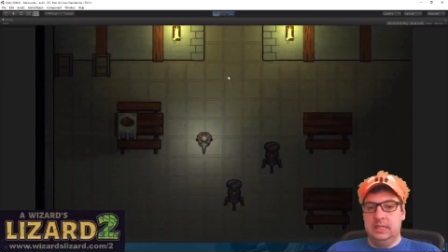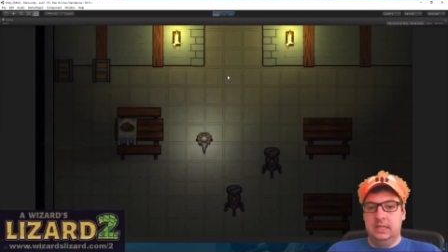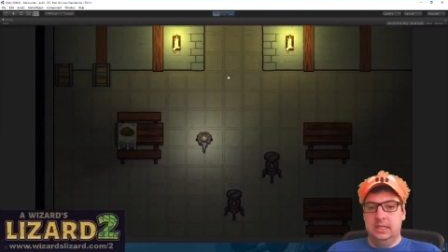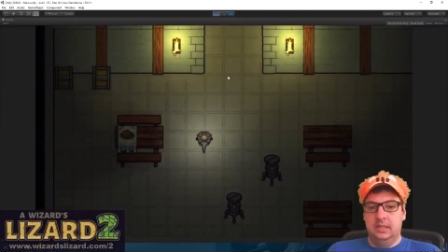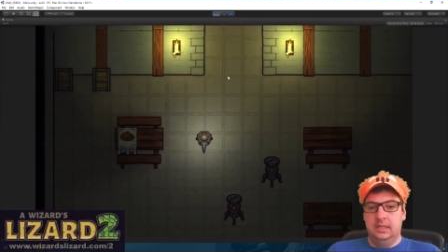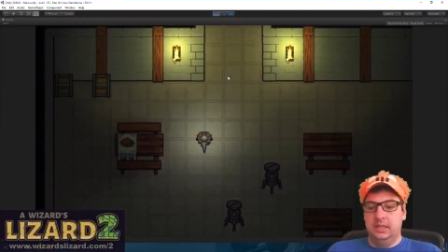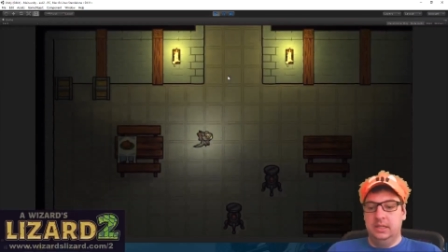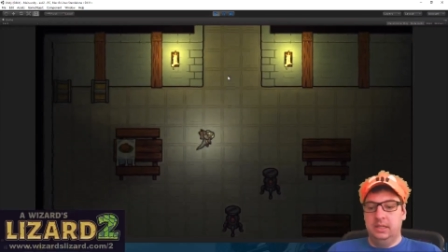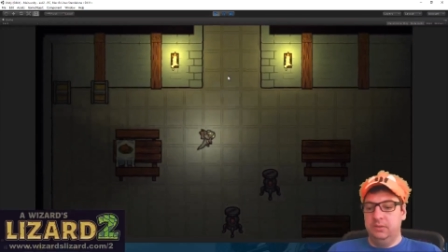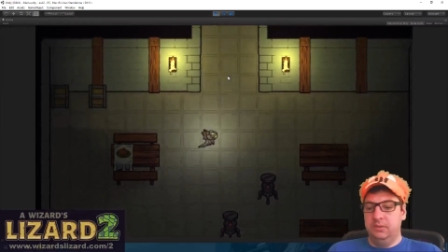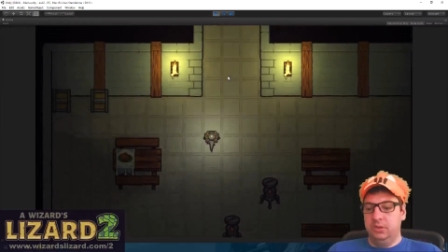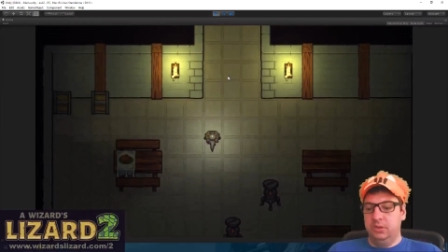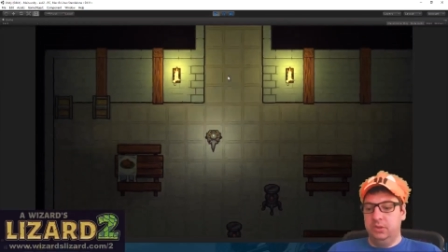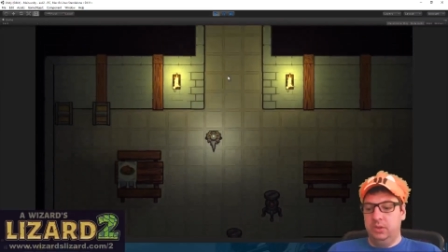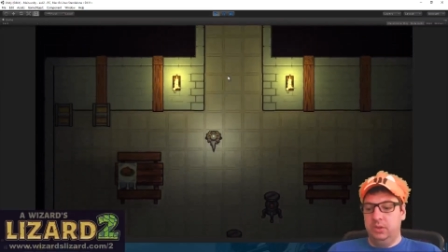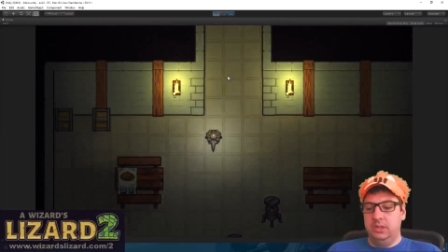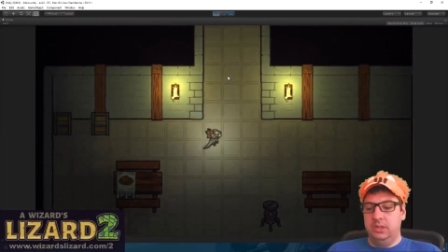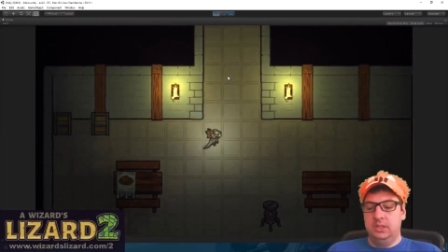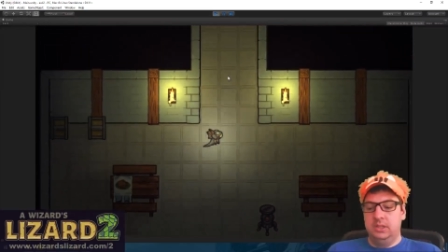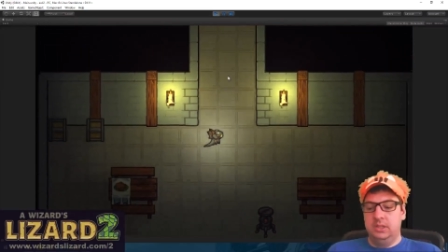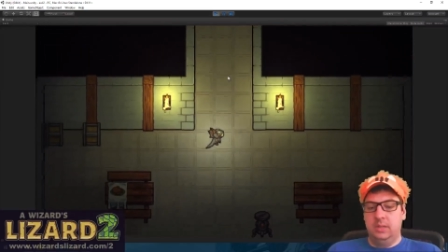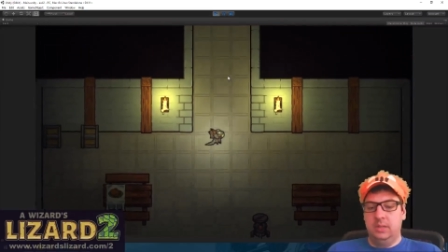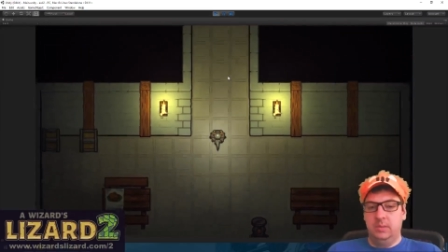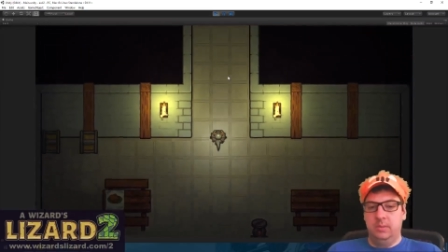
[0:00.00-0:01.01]
thanks for joining,
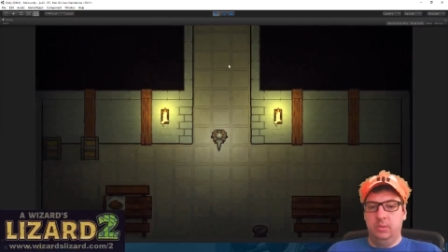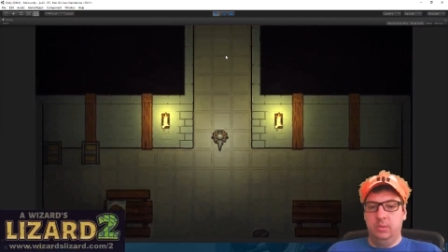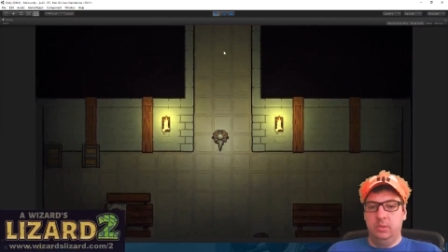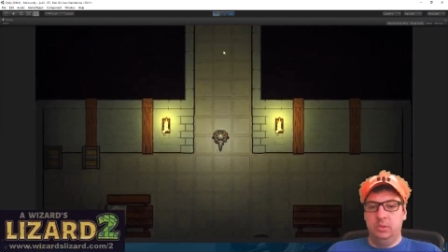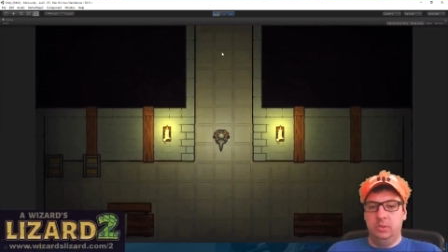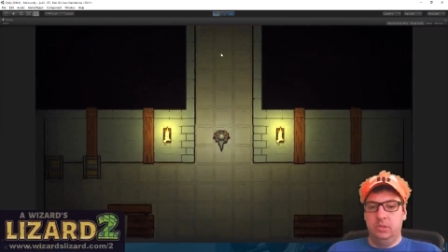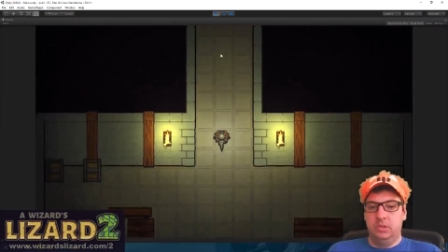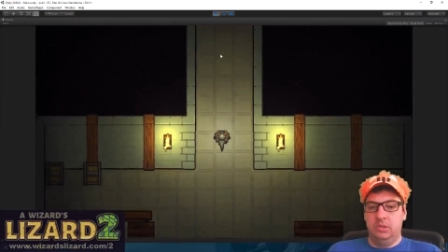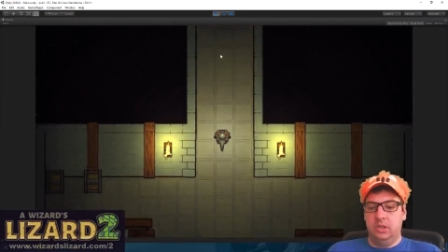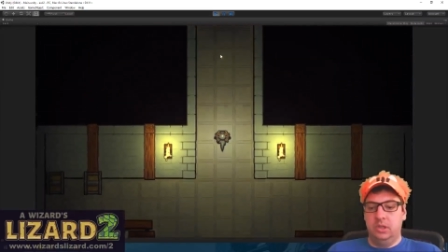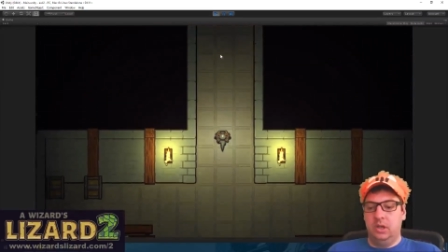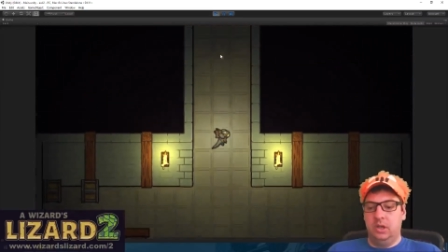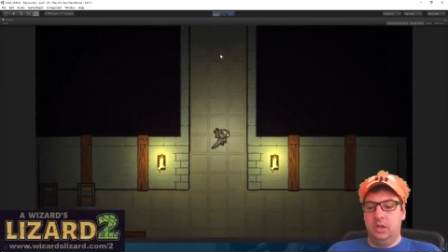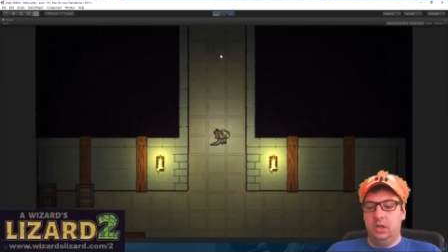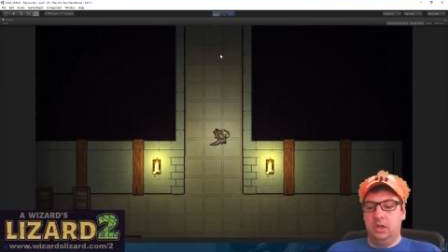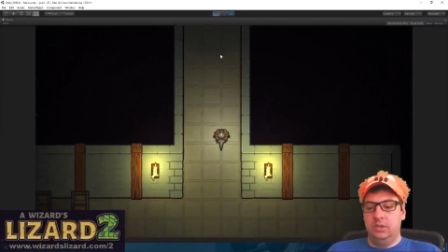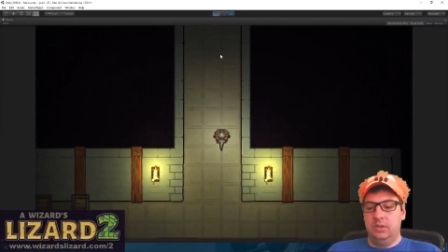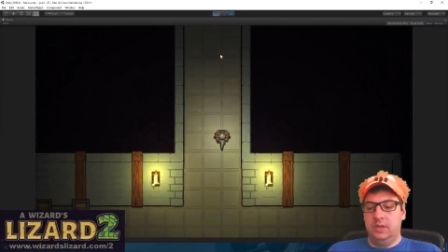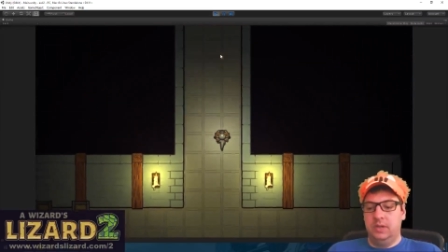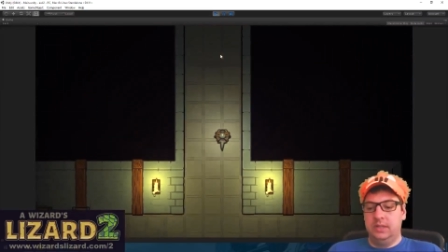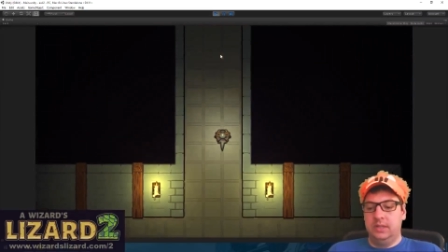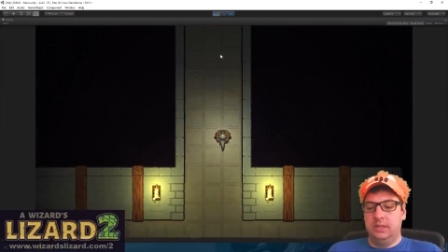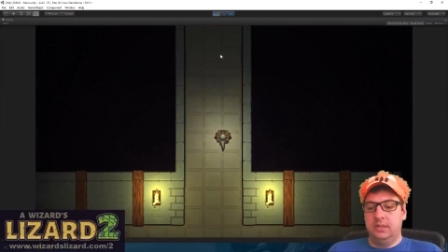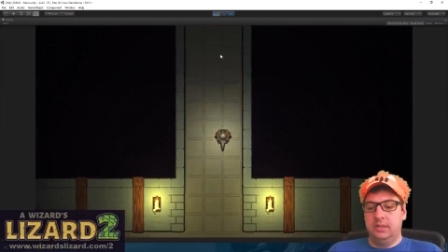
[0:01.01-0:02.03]
Salmon Moose. The
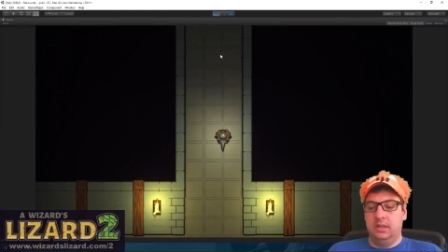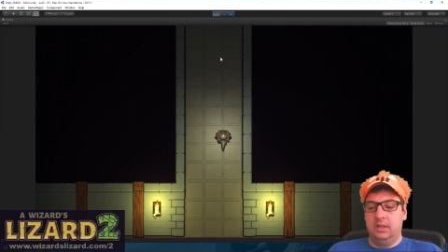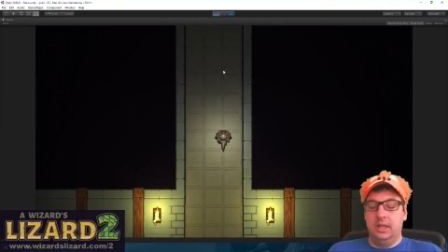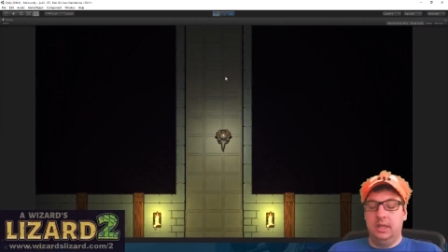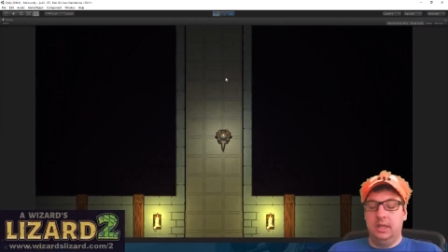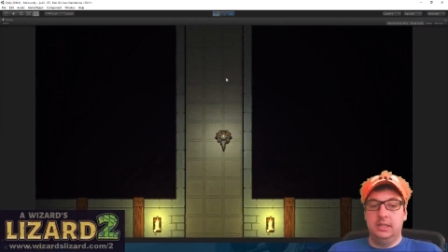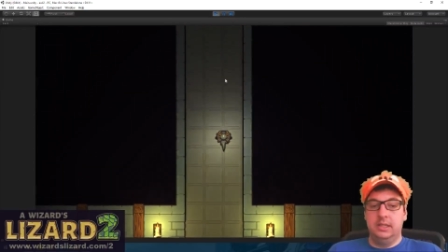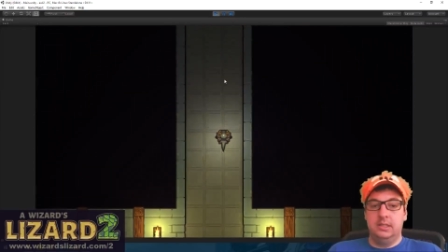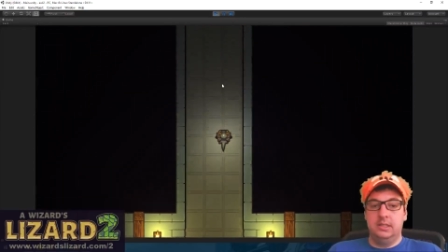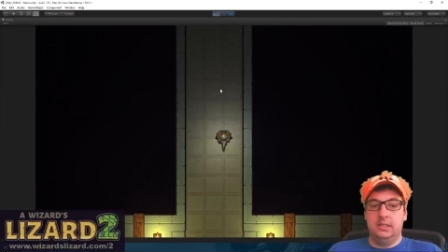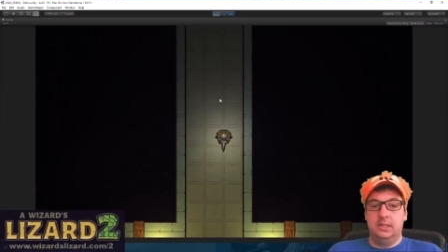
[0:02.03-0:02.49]
contrast of the lights